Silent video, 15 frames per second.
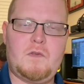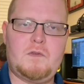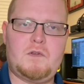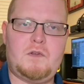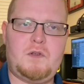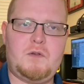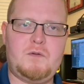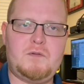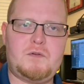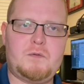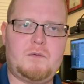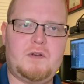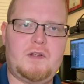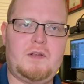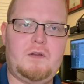
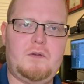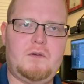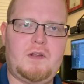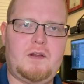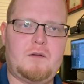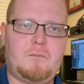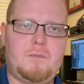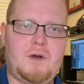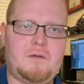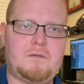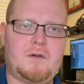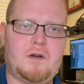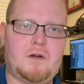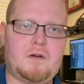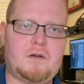usually you need a
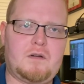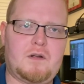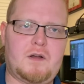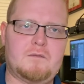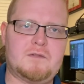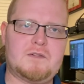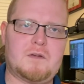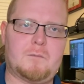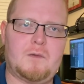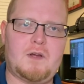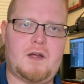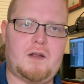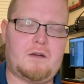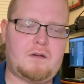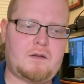buffer of some
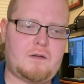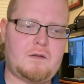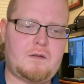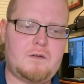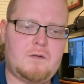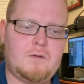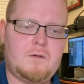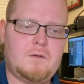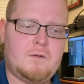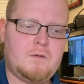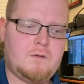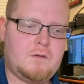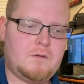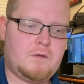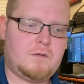kind.
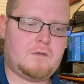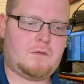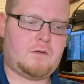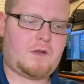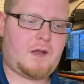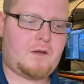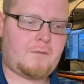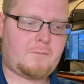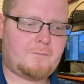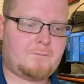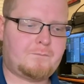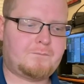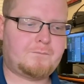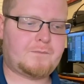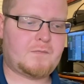Okay?
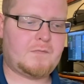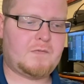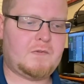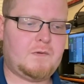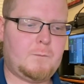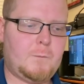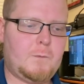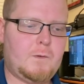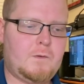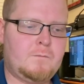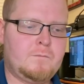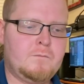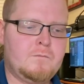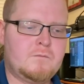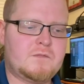
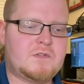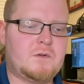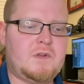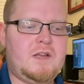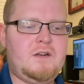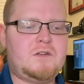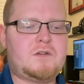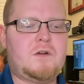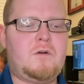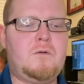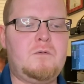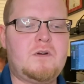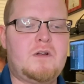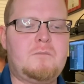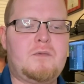So each whole
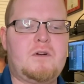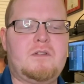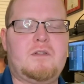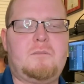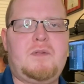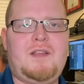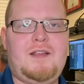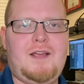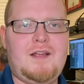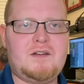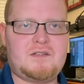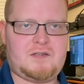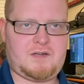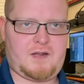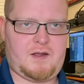number on the pH
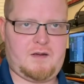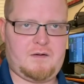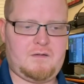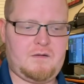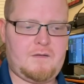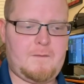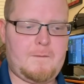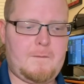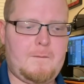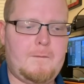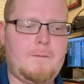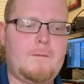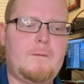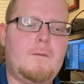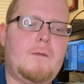scale
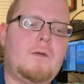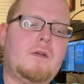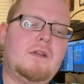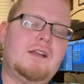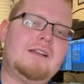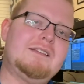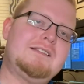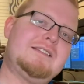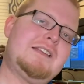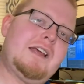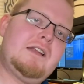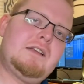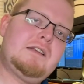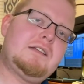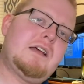is
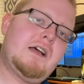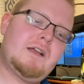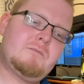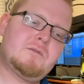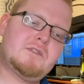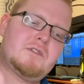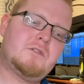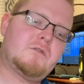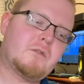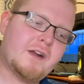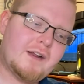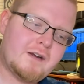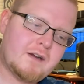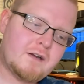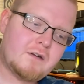10 times
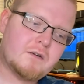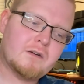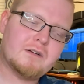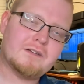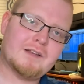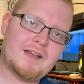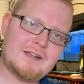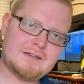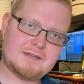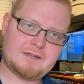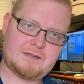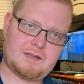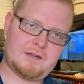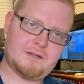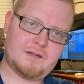greater or less
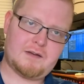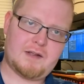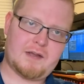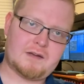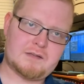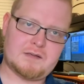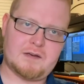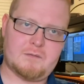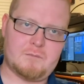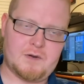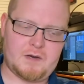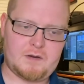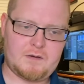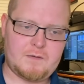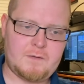than the next
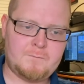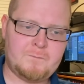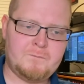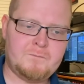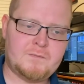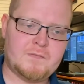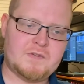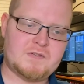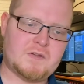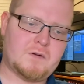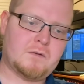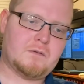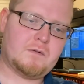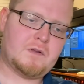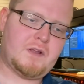number.
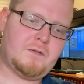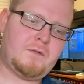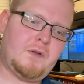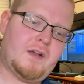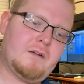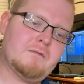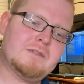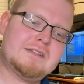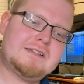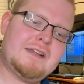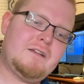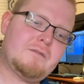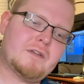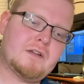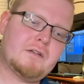So if you have
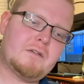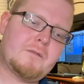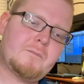7,